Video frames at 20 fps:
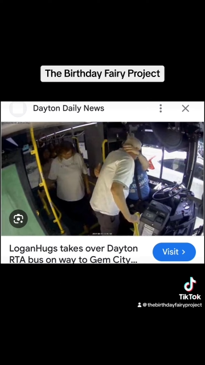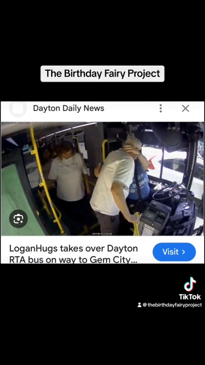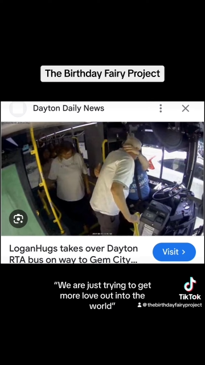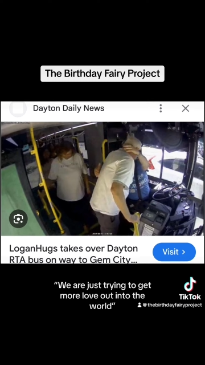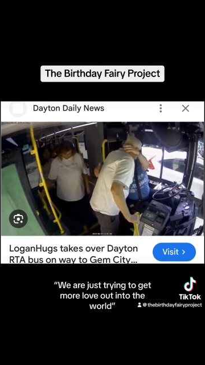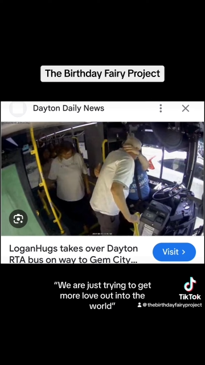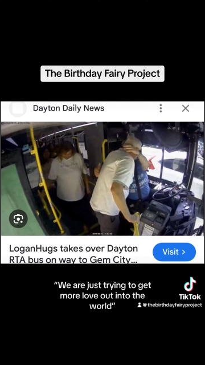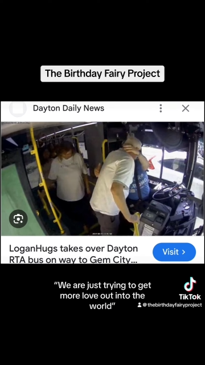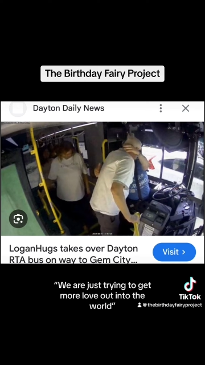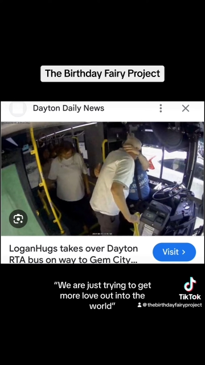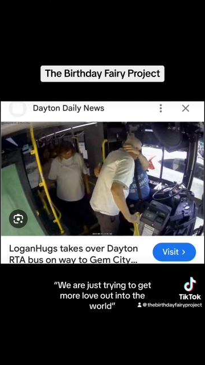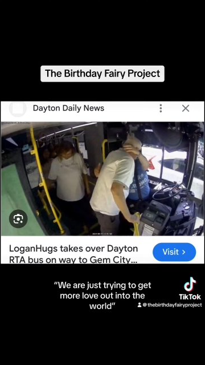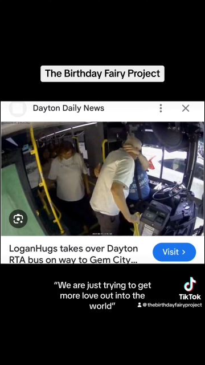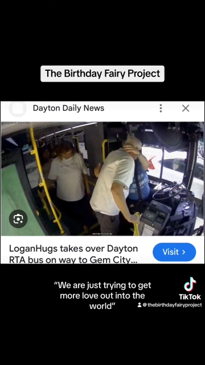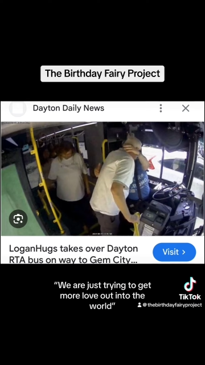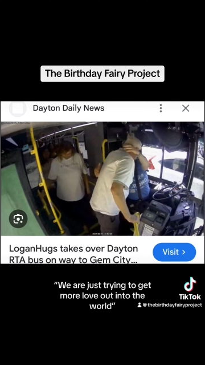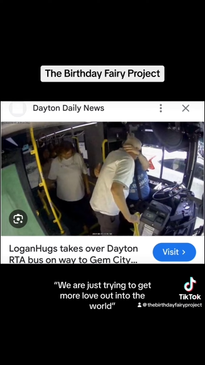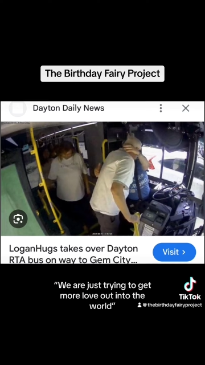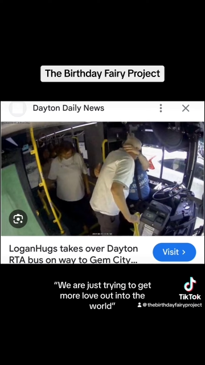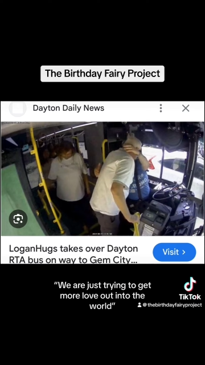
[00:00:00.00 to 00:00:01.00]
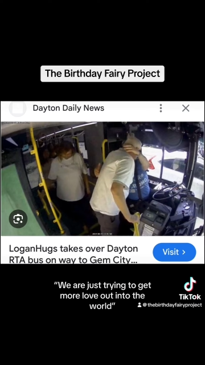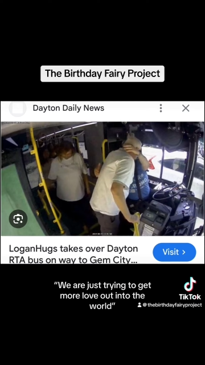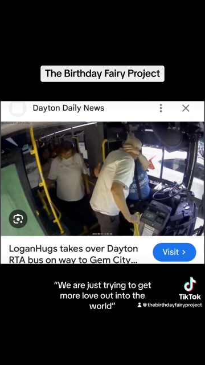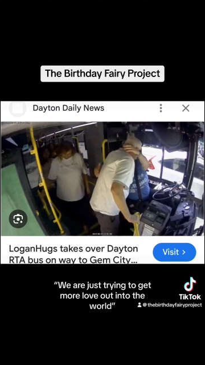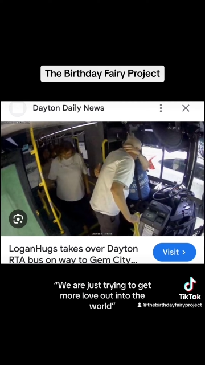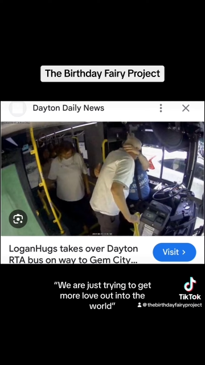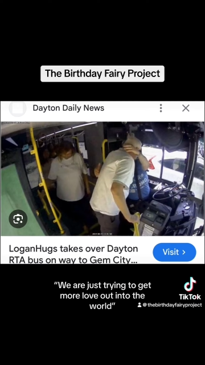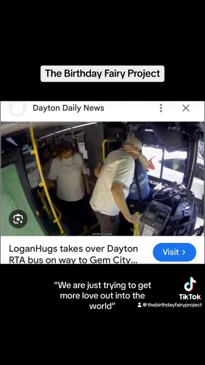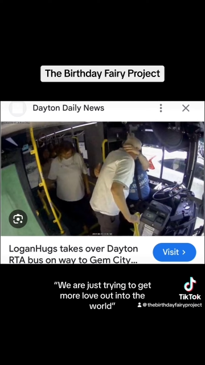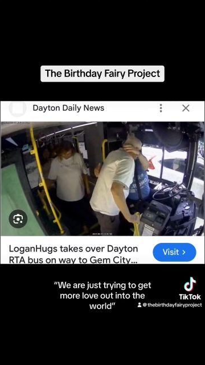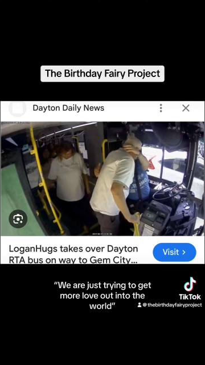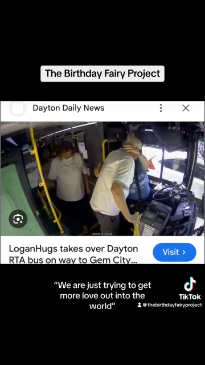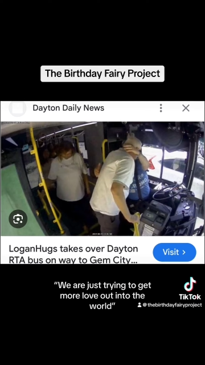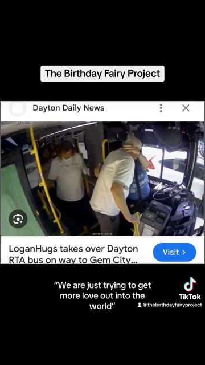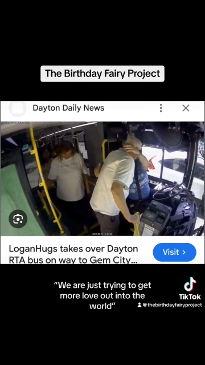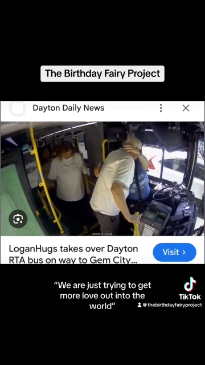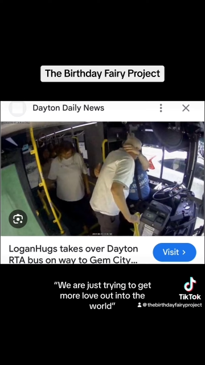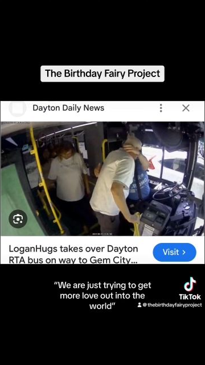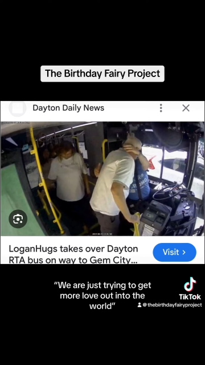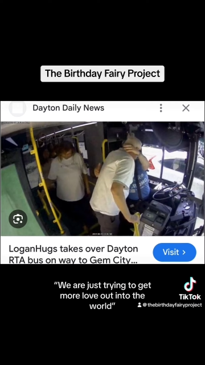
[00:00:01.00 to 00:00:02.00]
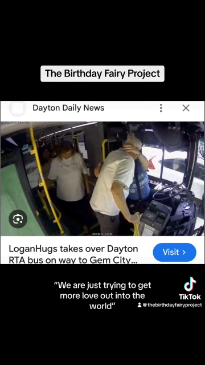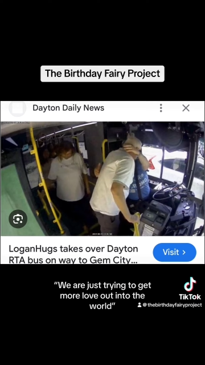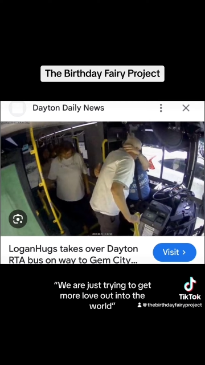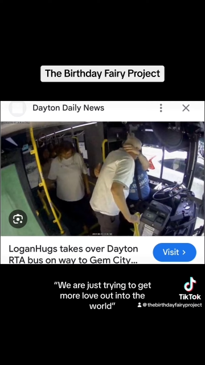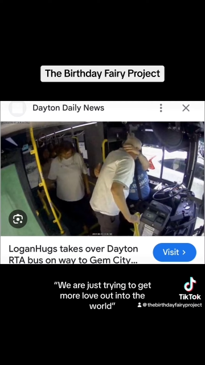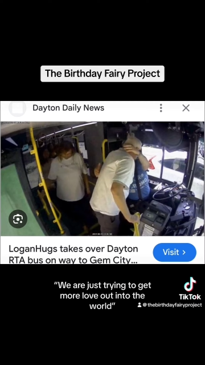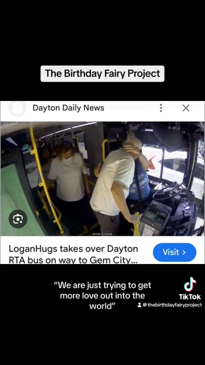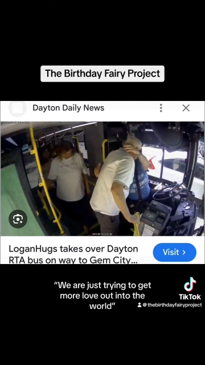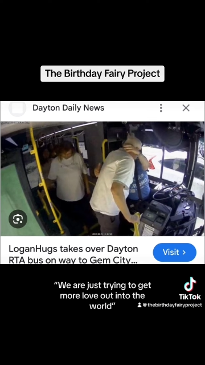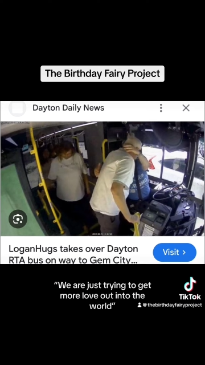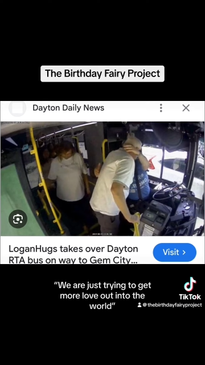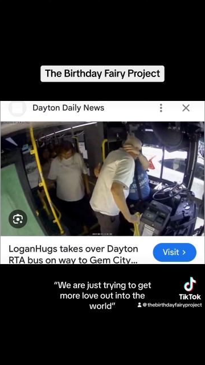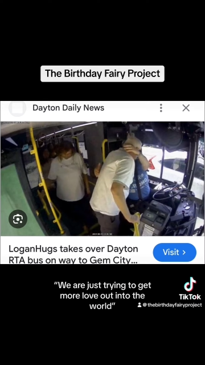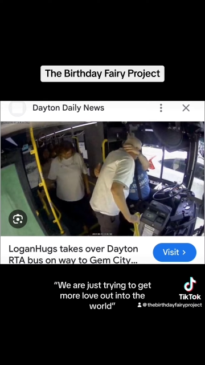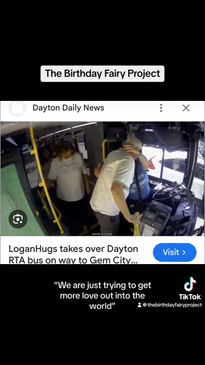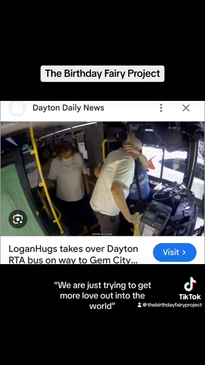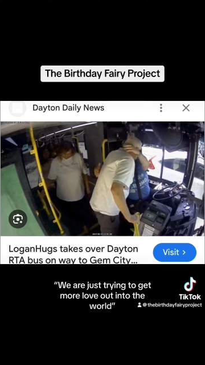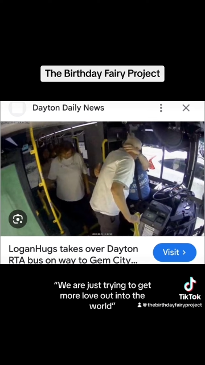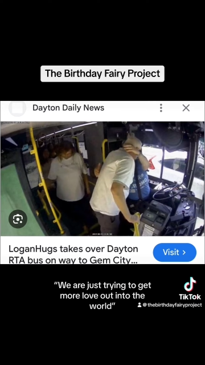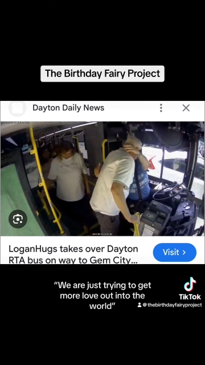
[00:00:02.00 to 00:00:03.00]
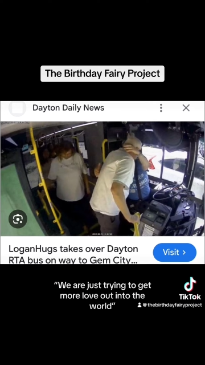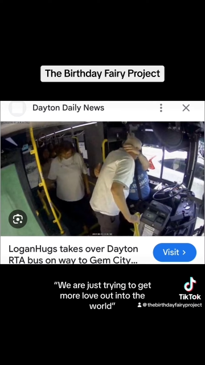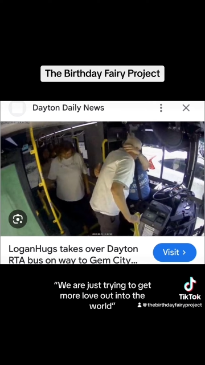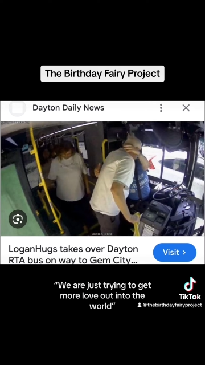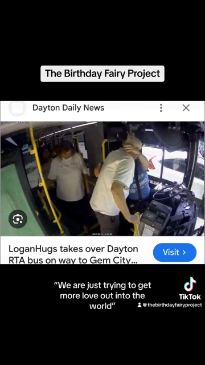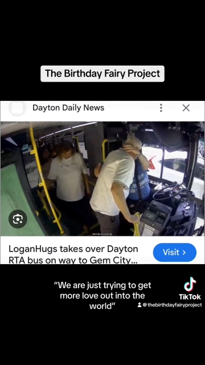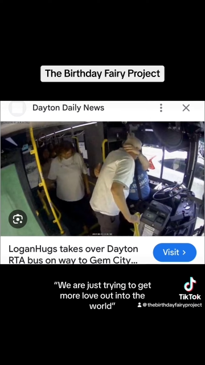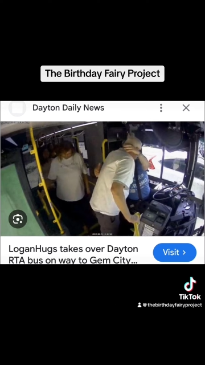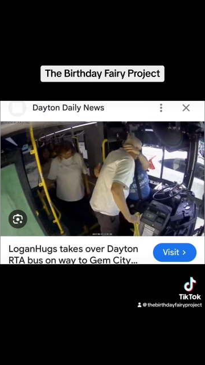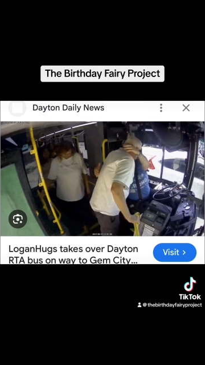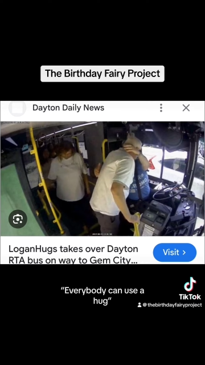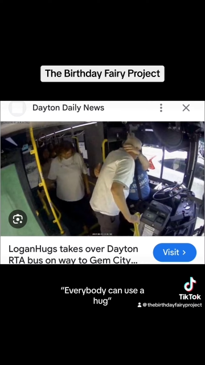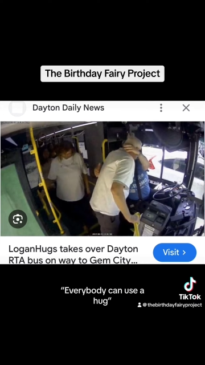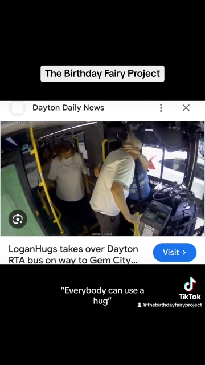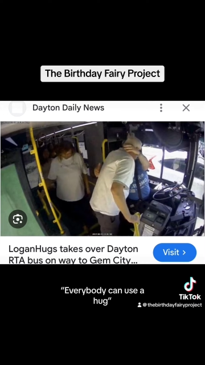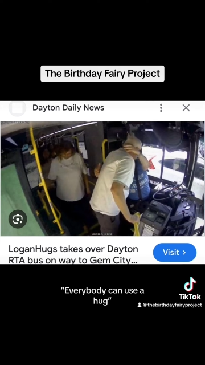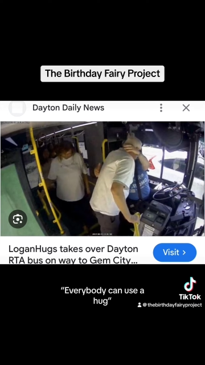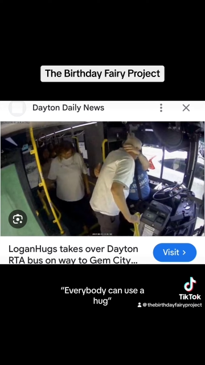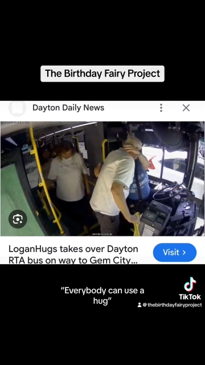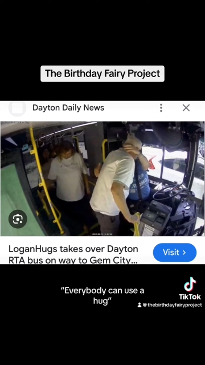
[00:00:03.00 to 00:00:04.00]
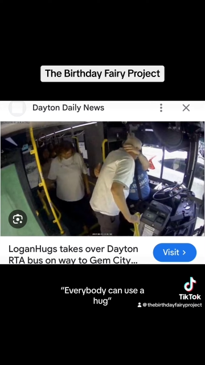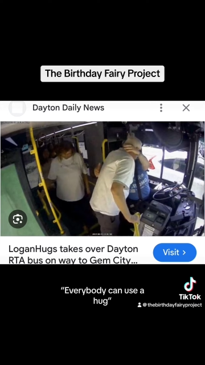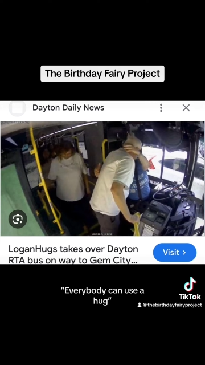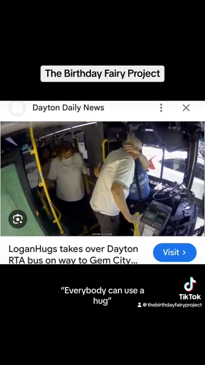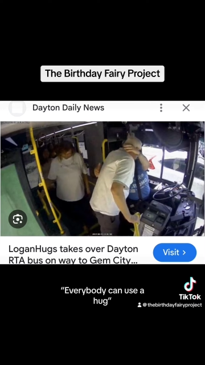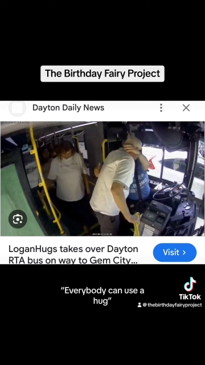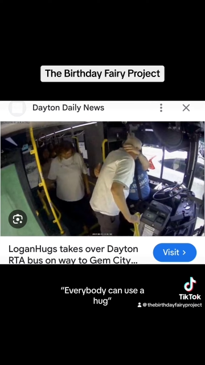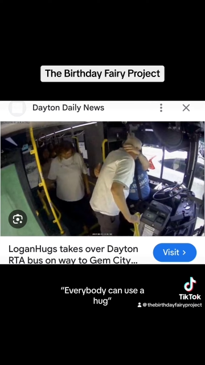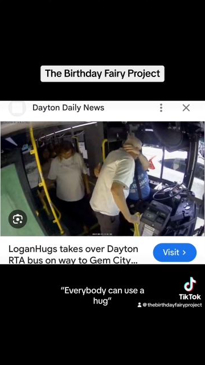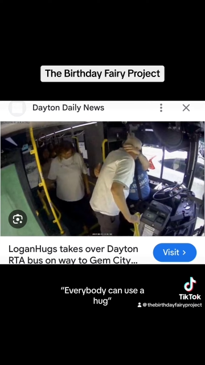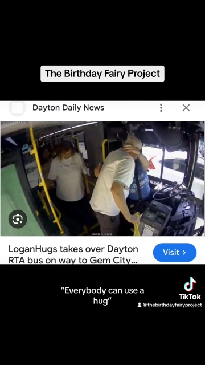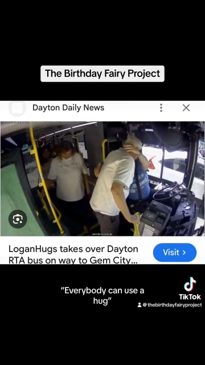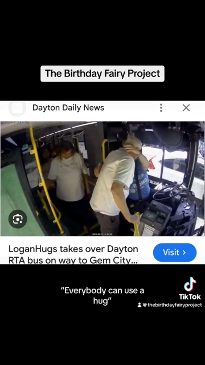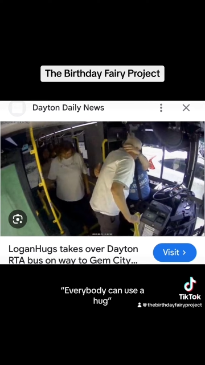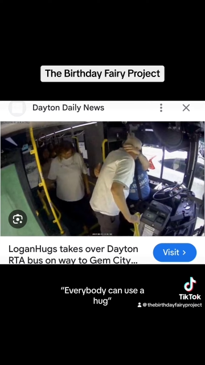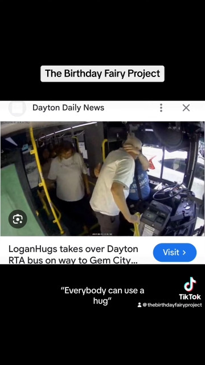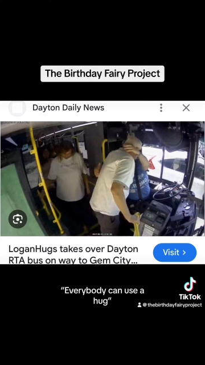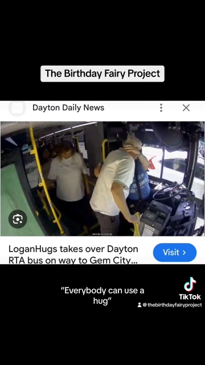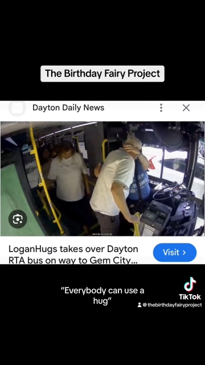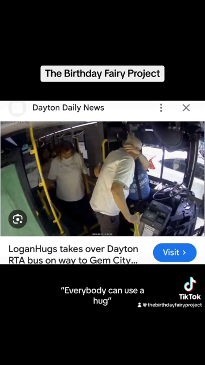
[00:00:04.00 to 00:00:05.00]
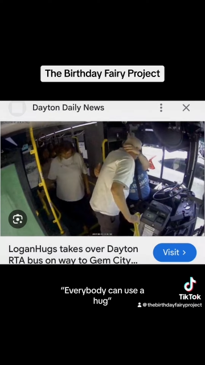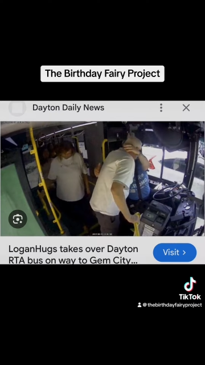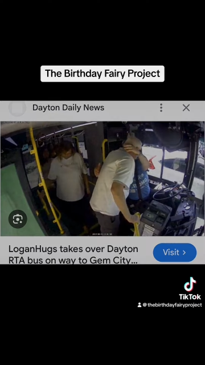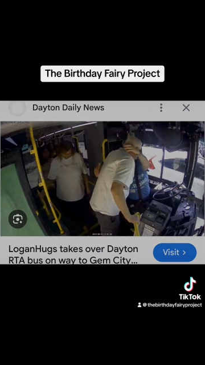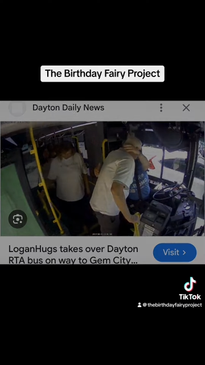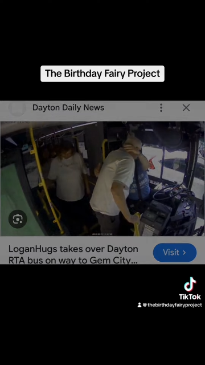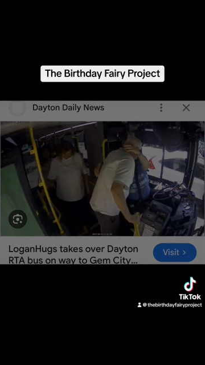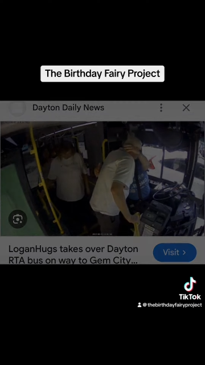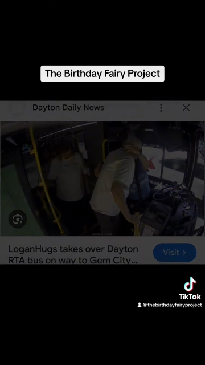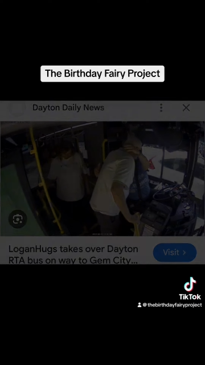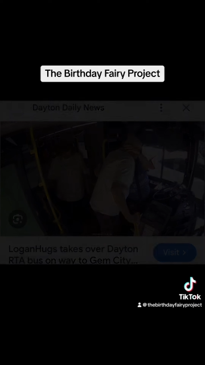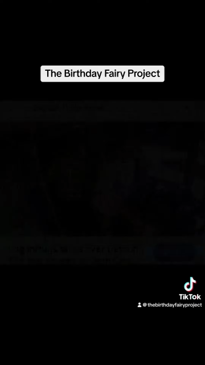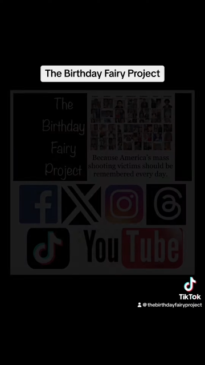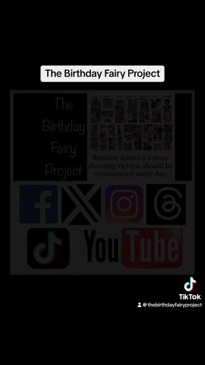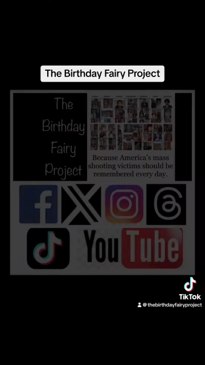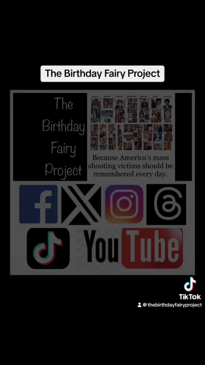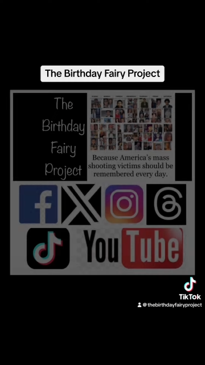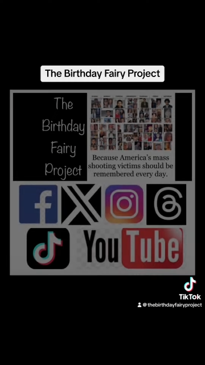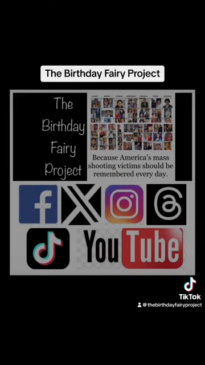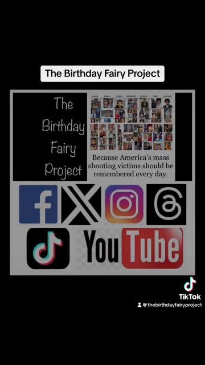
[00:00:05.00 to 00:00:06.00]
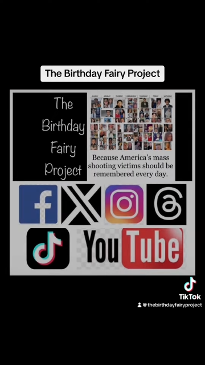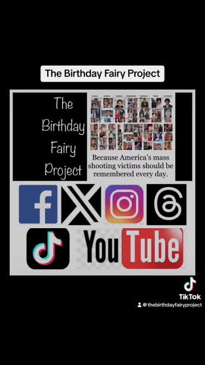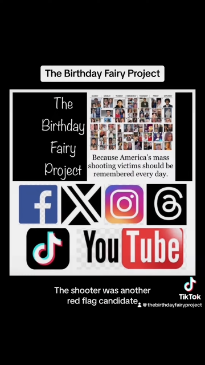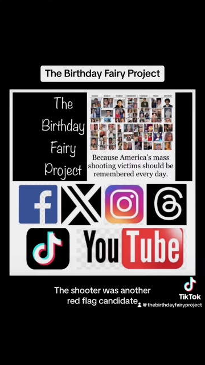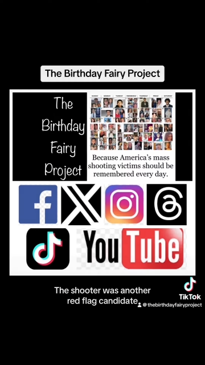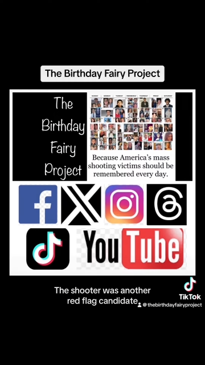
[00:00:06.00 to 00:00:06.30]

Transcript: Nobody's mouth can be seen.